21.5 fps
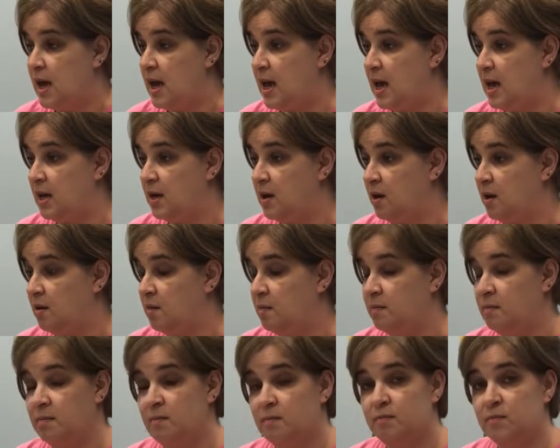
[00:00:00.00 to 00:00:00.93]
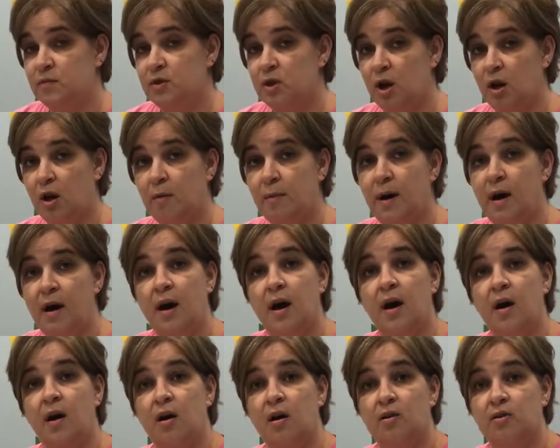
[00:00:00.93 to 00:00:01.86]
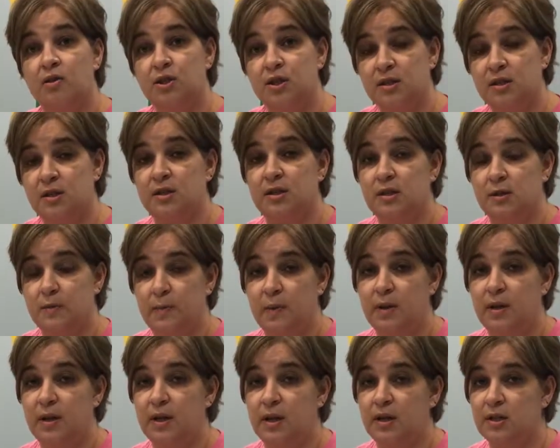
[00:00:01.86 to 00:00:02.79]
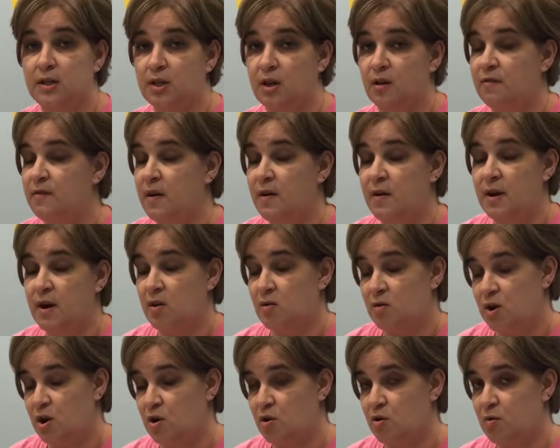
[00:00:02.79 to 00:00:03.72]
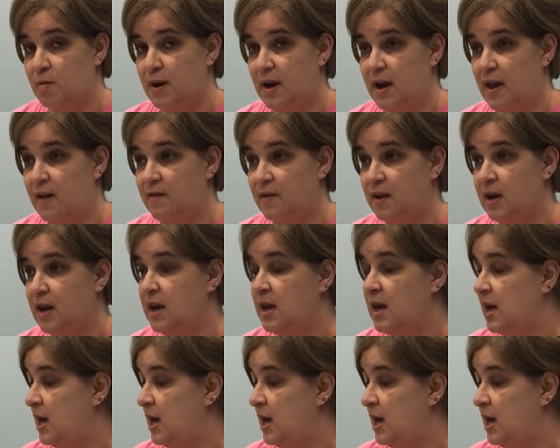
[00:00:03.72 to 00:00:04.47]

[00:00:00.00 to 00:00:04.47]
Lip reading: And talk about how Jesus is building us our very own home in heaven,